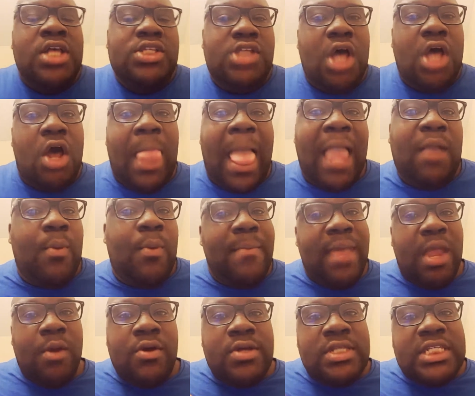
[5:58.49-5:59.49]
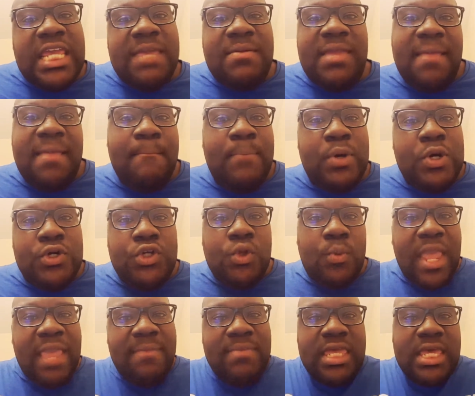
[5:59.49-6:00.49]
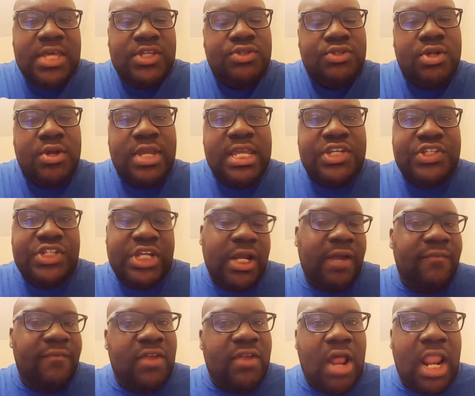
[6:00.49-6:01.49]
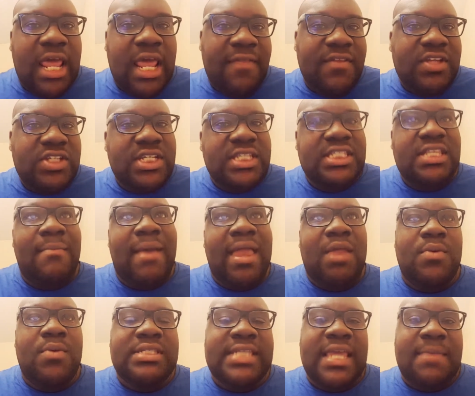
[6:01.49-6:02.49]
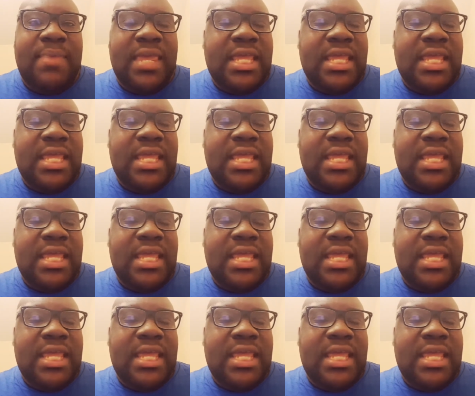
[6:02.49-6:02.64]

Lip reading: So like, Romero's keep getting pulled away because, you know, he's sheriff and all that other shit. Somebody want to take